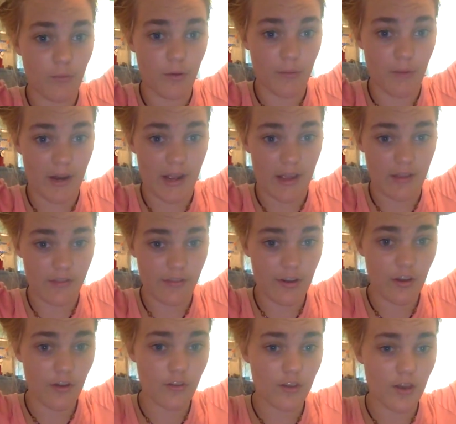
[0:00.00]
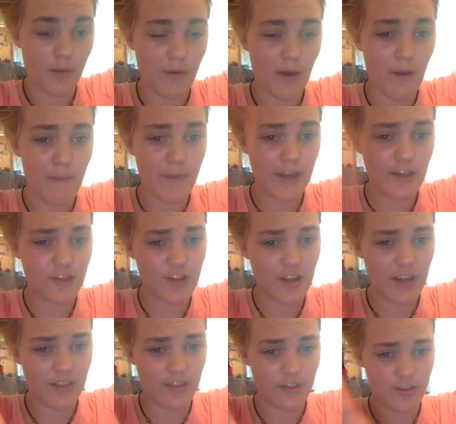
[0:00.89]
when my next videos come out, make sure
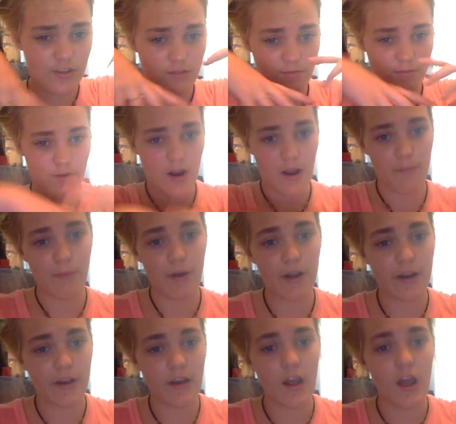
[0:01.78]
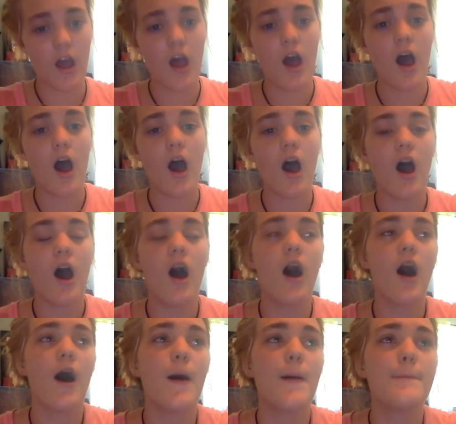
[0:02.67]
to hit the subscribe button
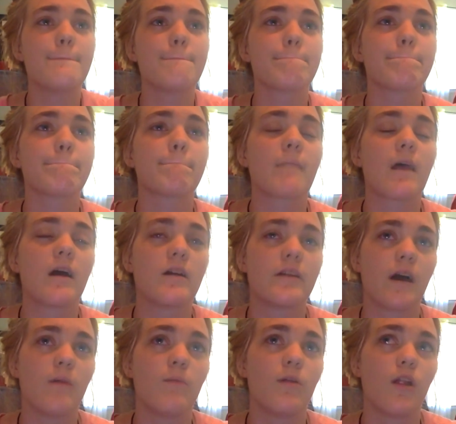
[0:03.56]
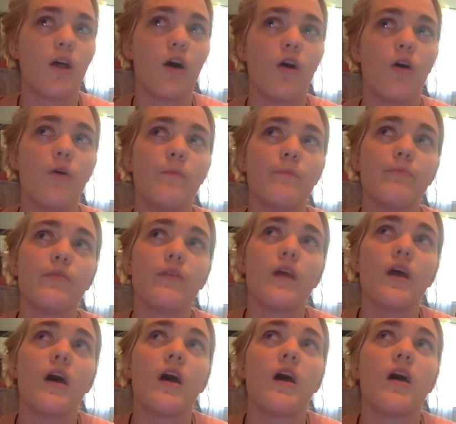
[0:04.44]
down below.
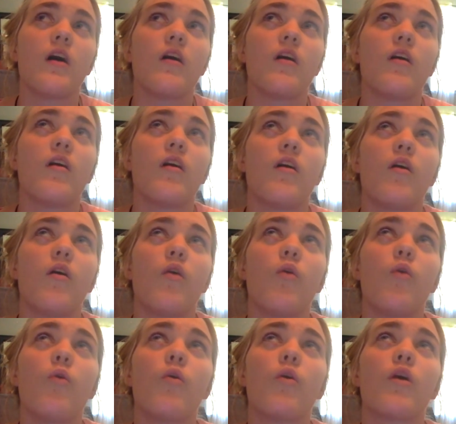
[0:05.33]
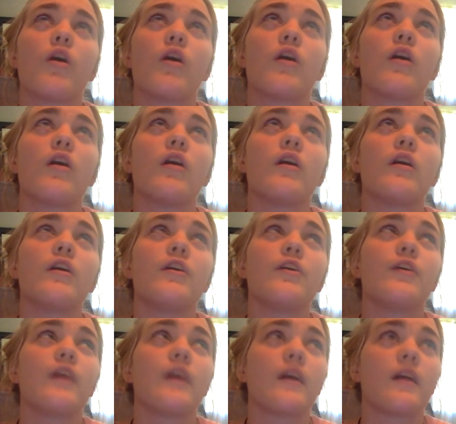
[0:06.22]
Or
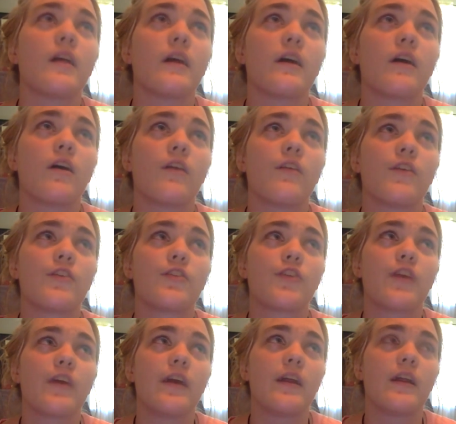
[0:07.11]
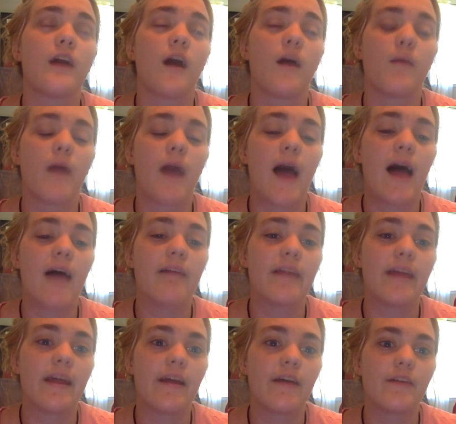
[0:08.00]
you can click on the screen. I have
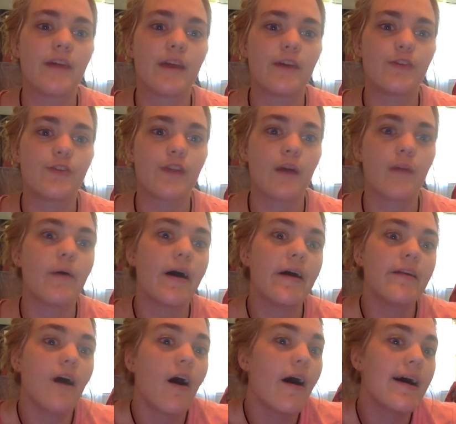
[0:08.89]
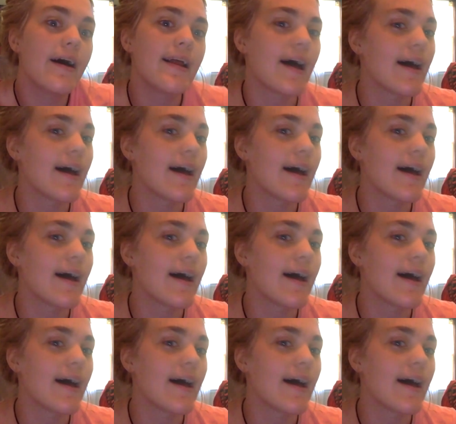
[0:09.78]
an annotation. I might not.